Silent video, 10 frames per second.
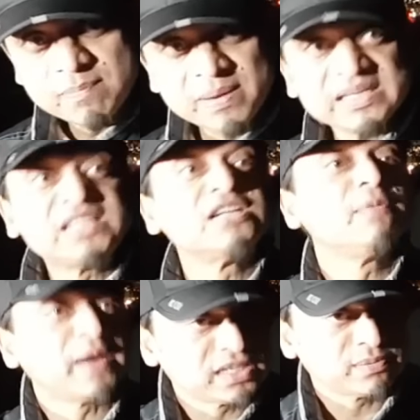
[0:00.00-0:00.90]
but
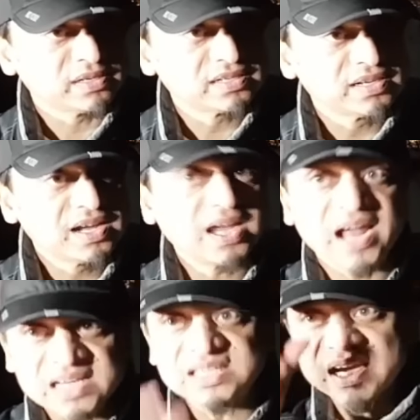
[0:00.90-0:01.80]
eternal punishment.
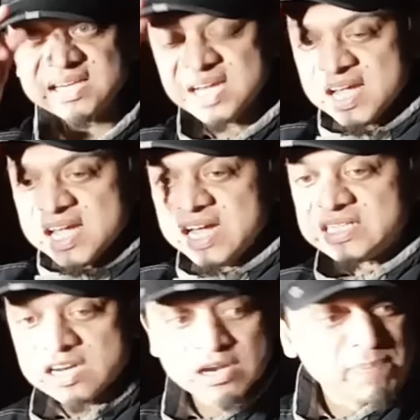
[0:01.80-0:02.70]
And I said
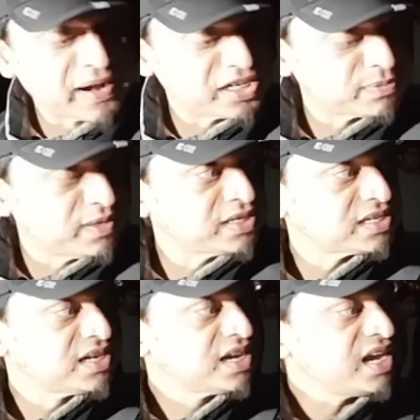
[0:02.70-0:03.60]
eternal punishment
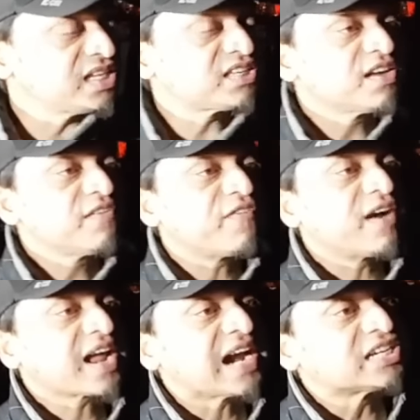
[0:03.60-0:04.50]
is
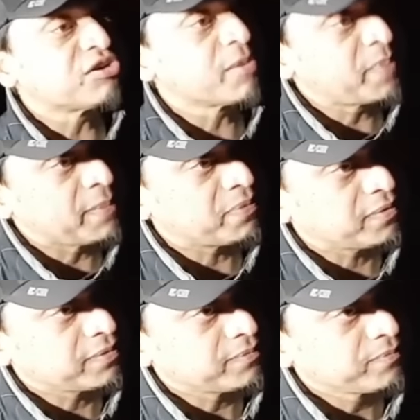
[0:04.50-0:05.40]
for a category of people,
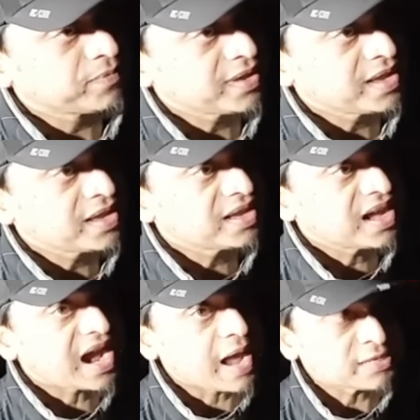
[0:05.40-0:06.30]
mm.
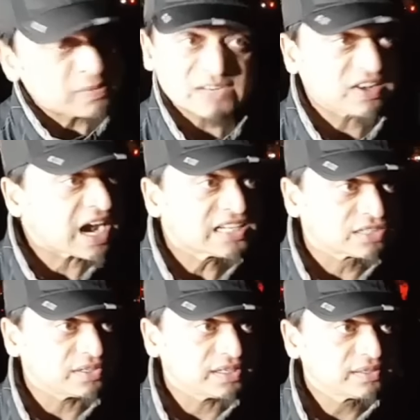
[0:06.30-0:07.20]
a special
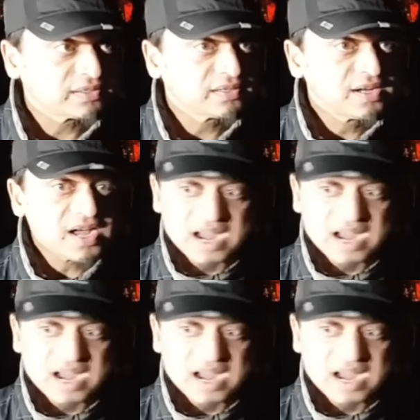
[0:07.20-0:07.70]
category. Mm.